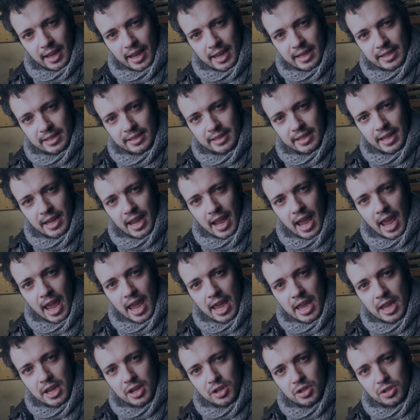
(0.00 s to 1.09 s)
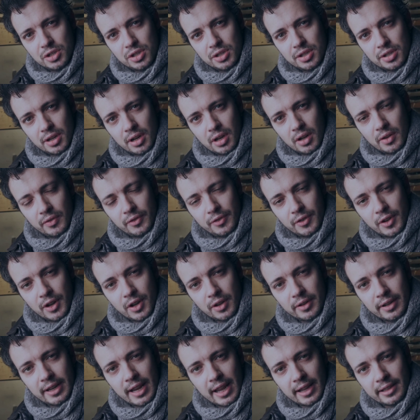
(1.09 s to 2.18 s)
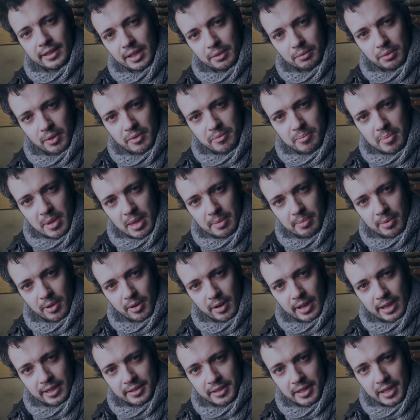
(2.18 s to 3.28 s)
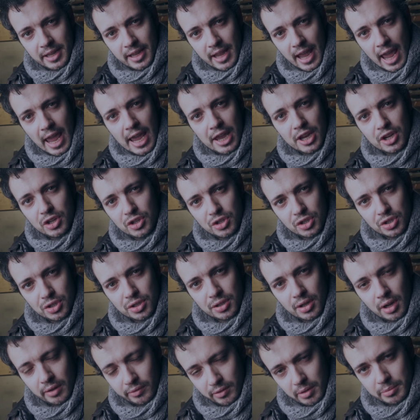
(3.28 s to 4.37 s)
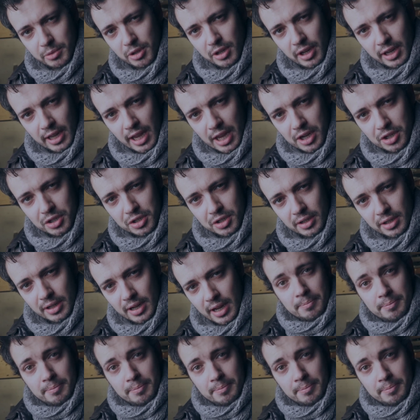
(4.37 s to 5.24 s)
is the age of connecting with people, is the age of communication.